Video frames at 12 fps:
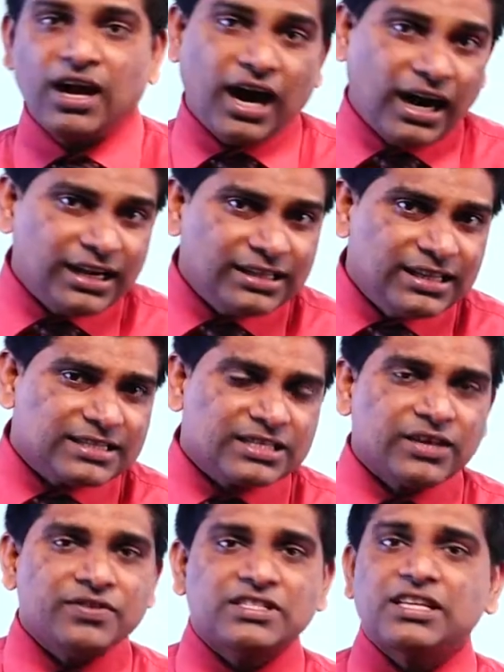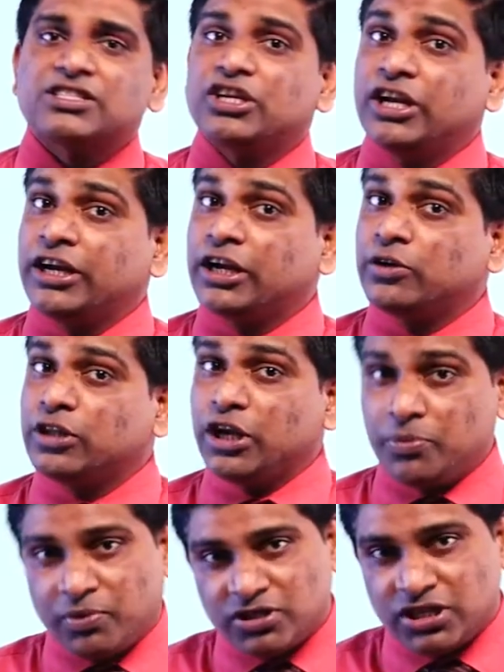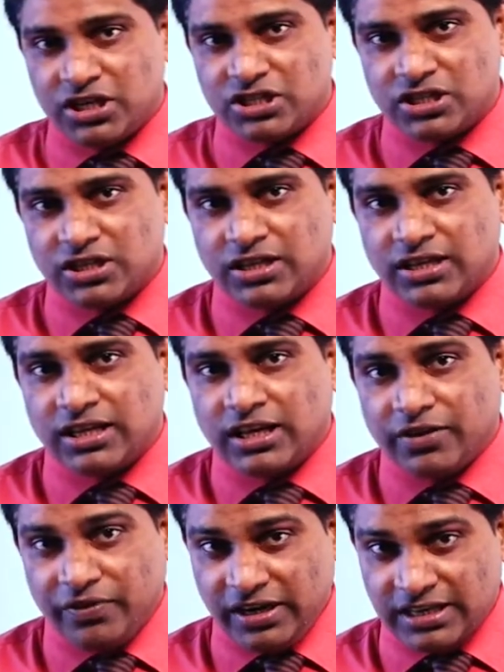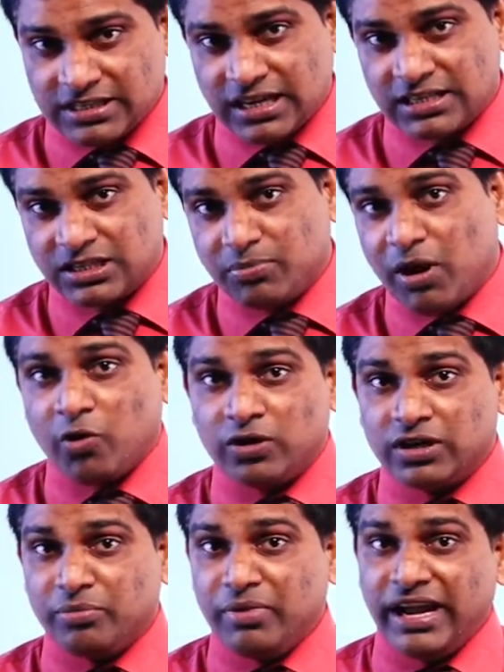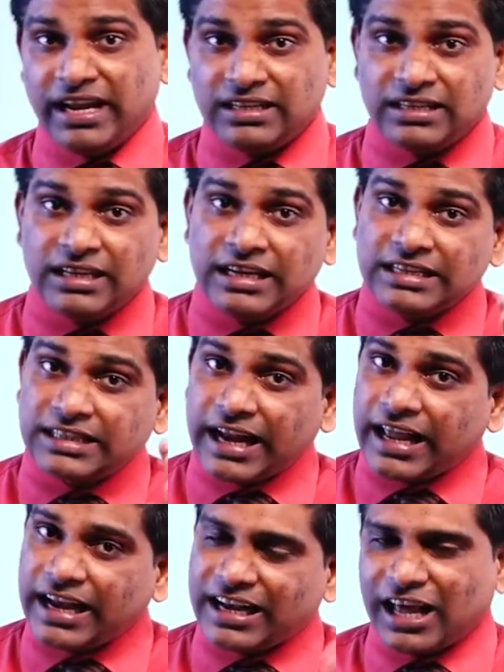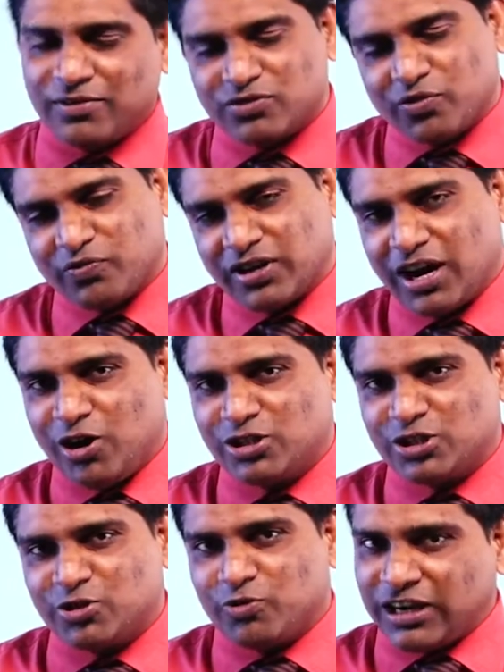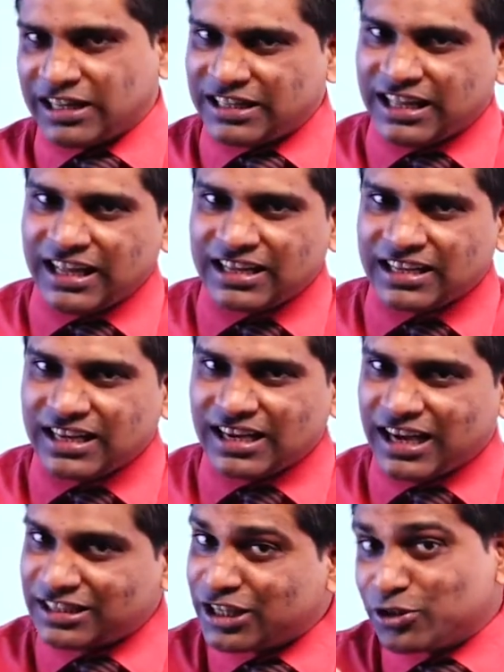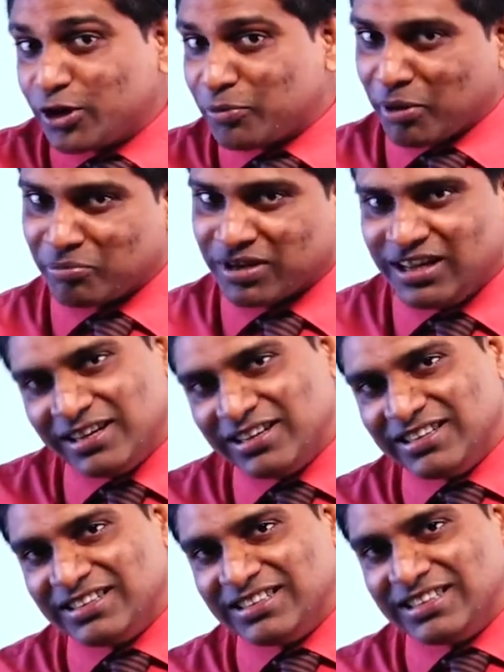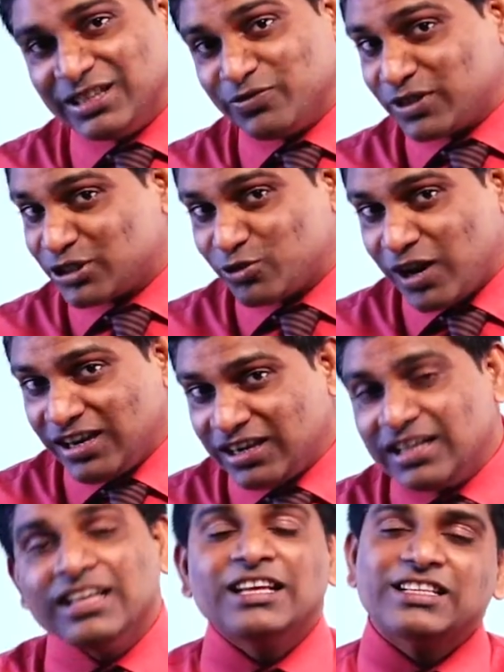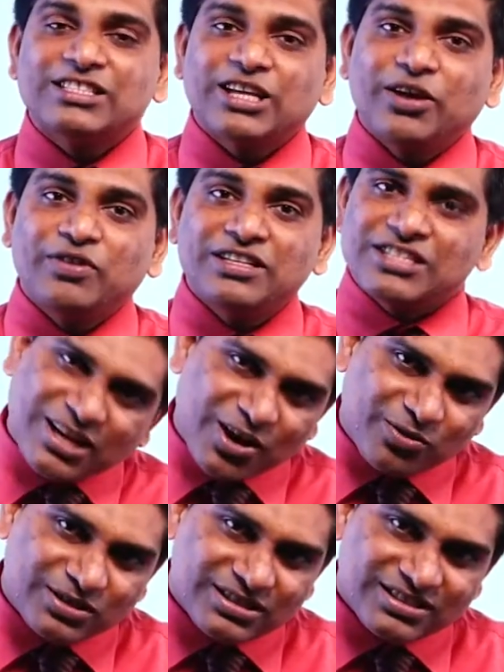Under the services related to the deposits, we discuss about main three types of accounts. What are they? I think you remember. First one, savings account.